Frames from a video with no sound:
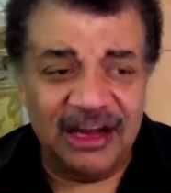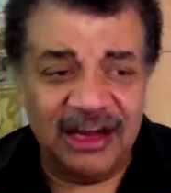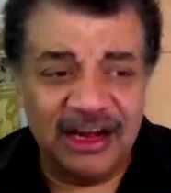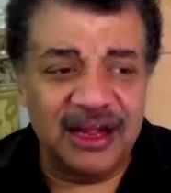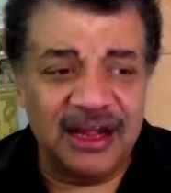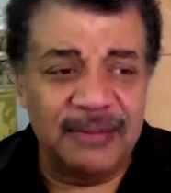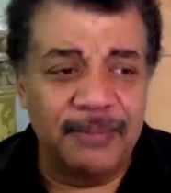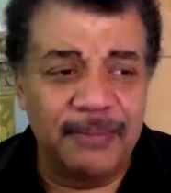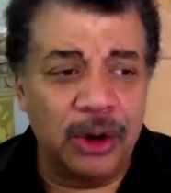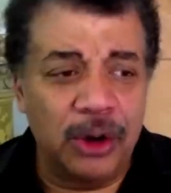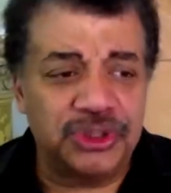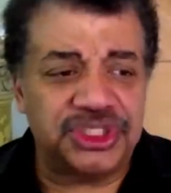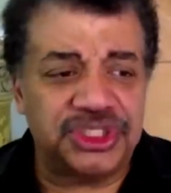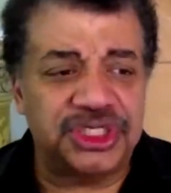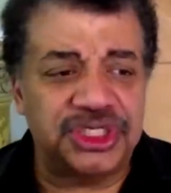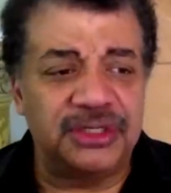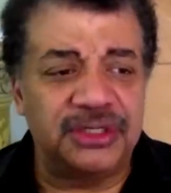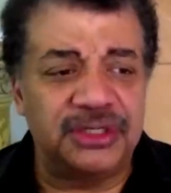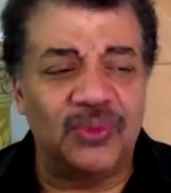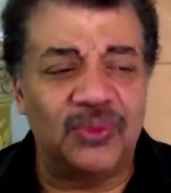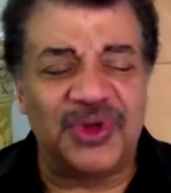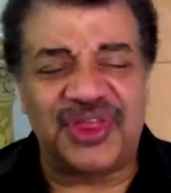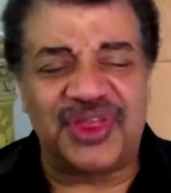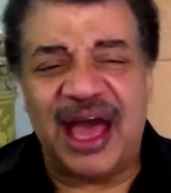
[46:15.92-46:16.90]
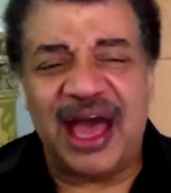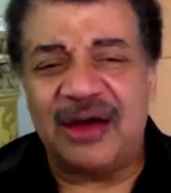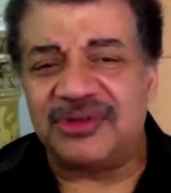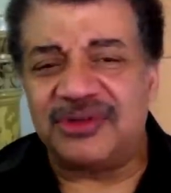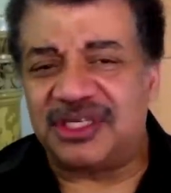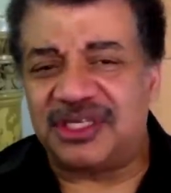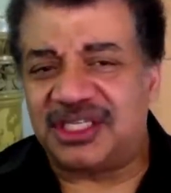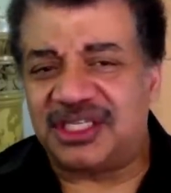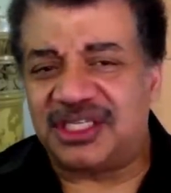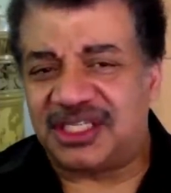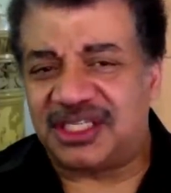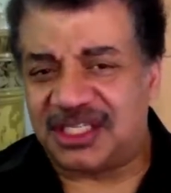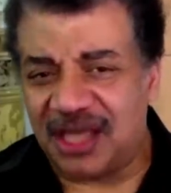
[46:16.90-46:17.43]
emotion
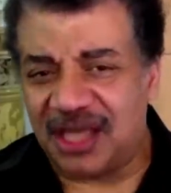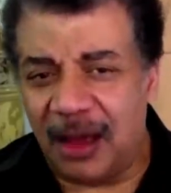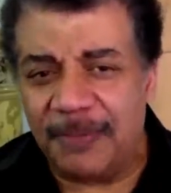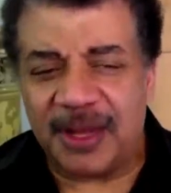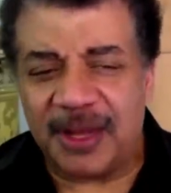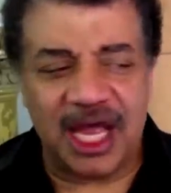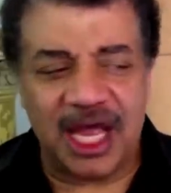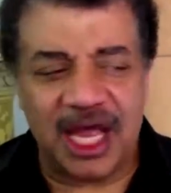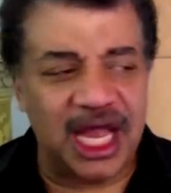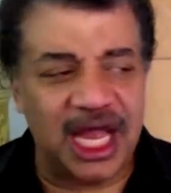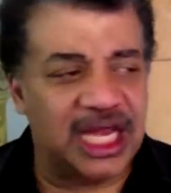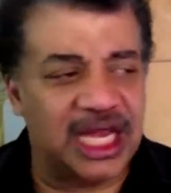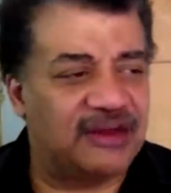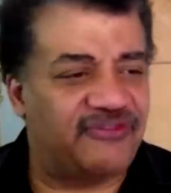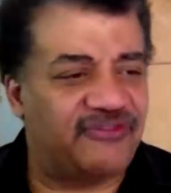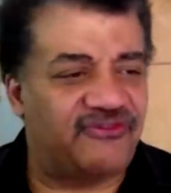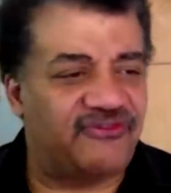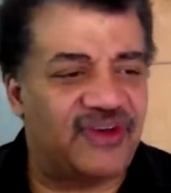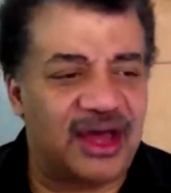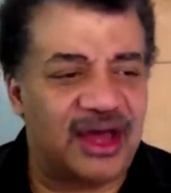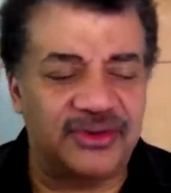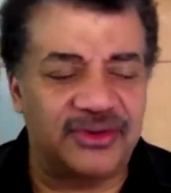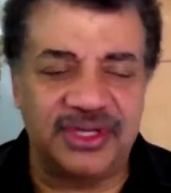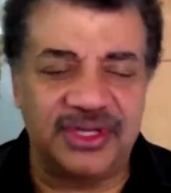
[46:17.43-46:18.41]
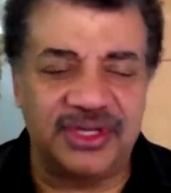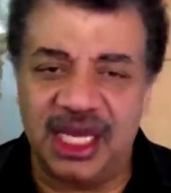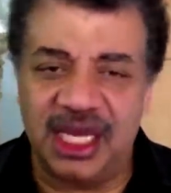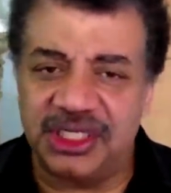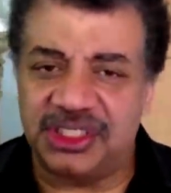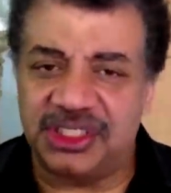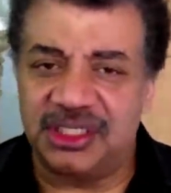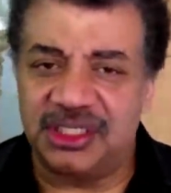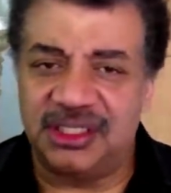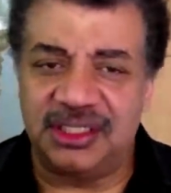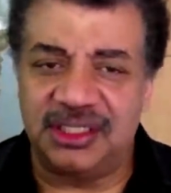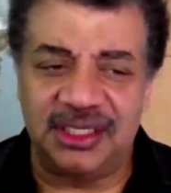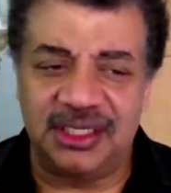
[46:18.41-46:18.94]
without some kind of
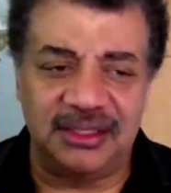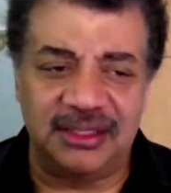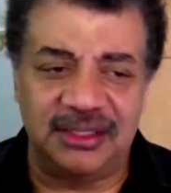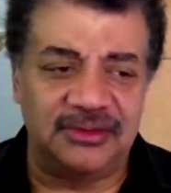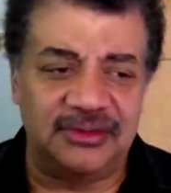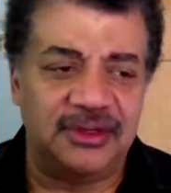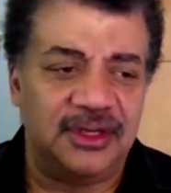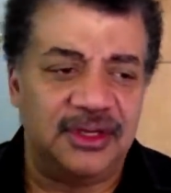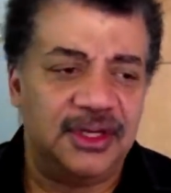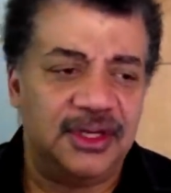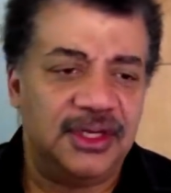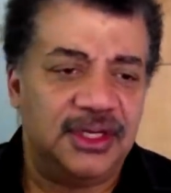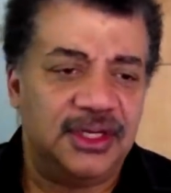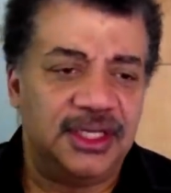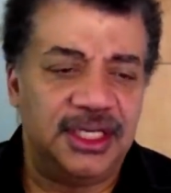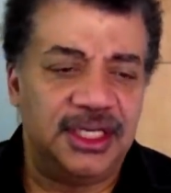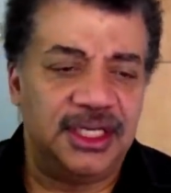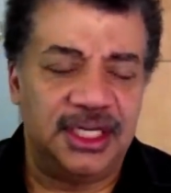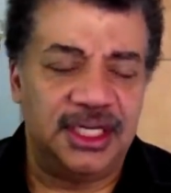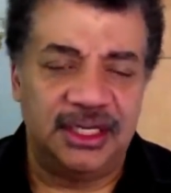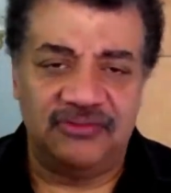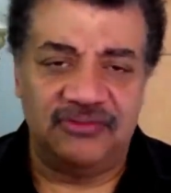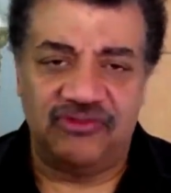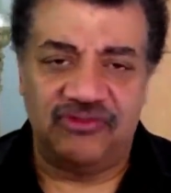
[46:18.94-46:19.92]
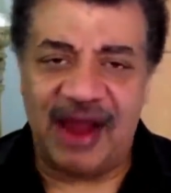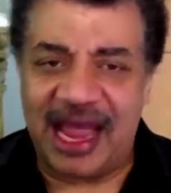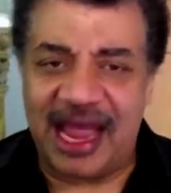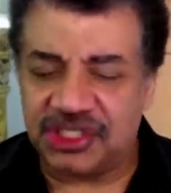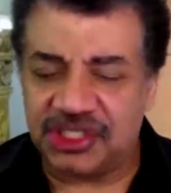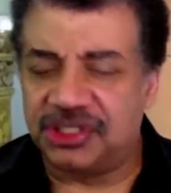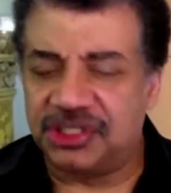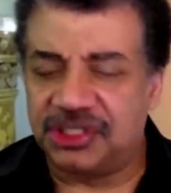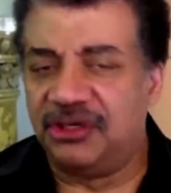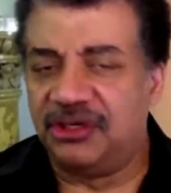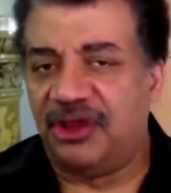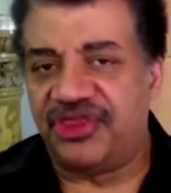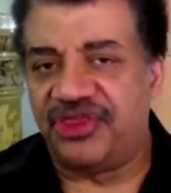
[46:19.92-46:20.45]
foundation in
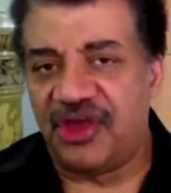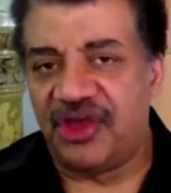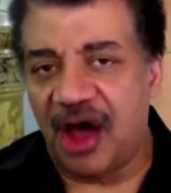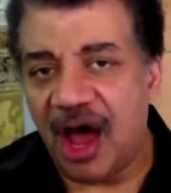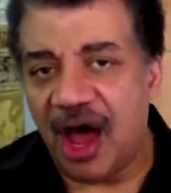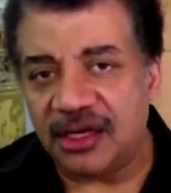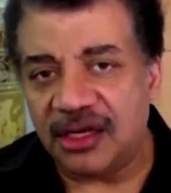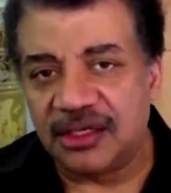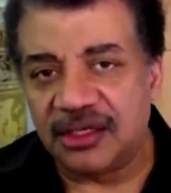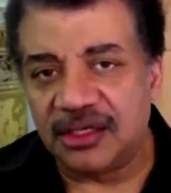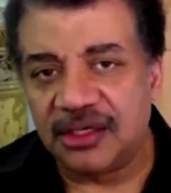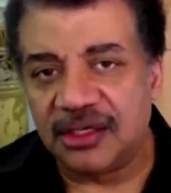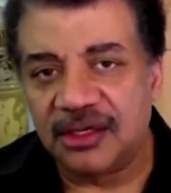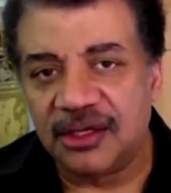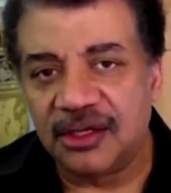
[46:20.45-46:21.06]
rational thought,